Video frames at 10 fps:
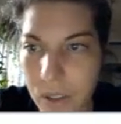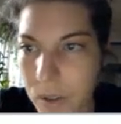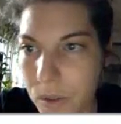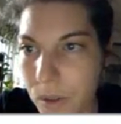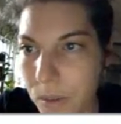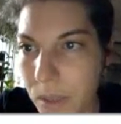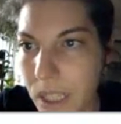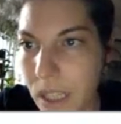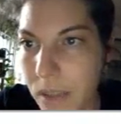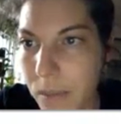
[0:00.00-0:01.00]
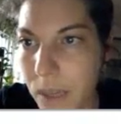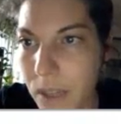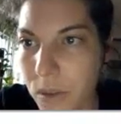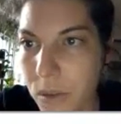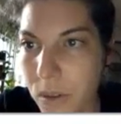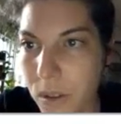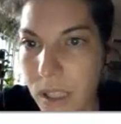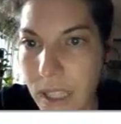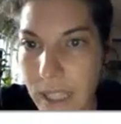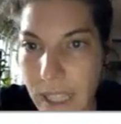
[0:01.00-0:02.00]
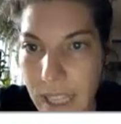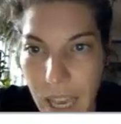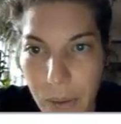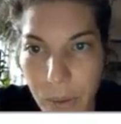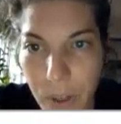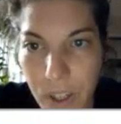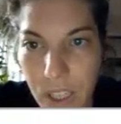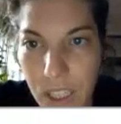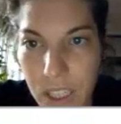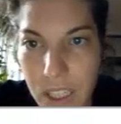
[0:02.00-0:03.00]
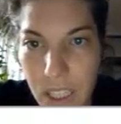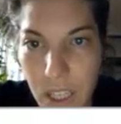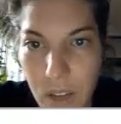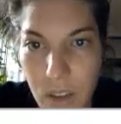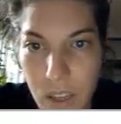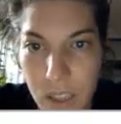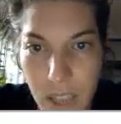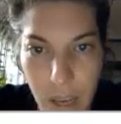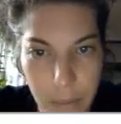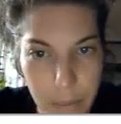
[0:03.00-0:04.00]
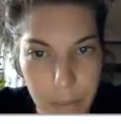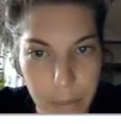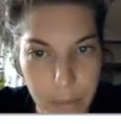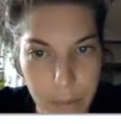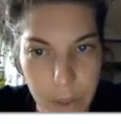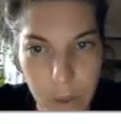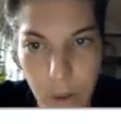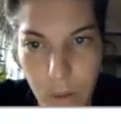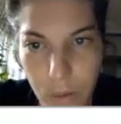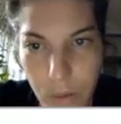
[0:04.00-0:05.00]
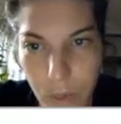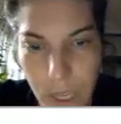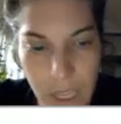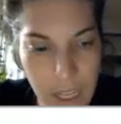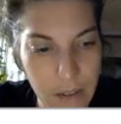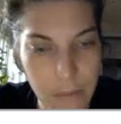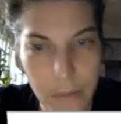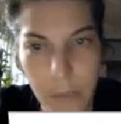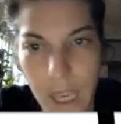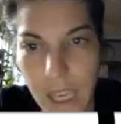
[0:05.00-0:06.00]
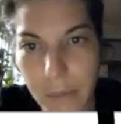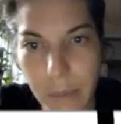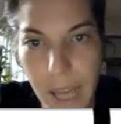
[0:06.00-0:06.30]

So I'm going to take the pen tool and we're going to continue this up so that we can make it